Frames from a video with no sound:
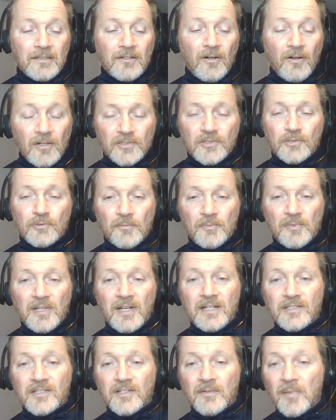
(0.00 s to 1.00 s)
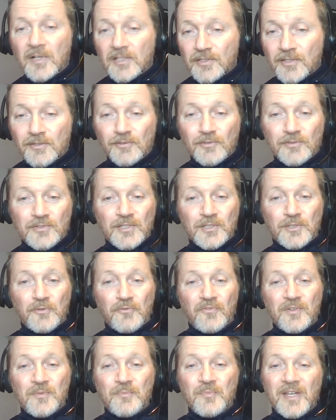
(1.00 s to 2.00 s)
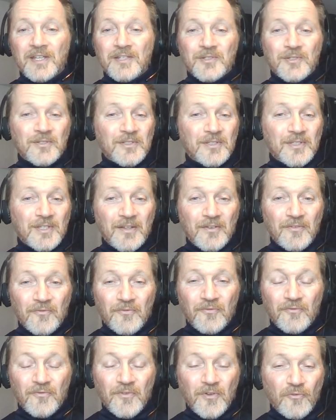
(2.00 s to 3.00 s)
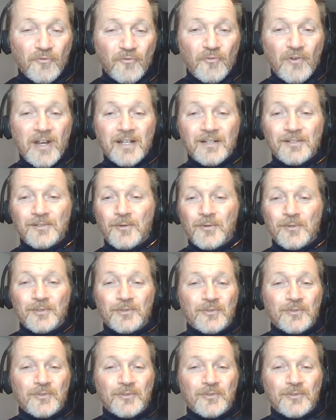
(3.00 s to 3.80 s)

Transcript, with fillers: also applies to muscular dystrophy patients and frail older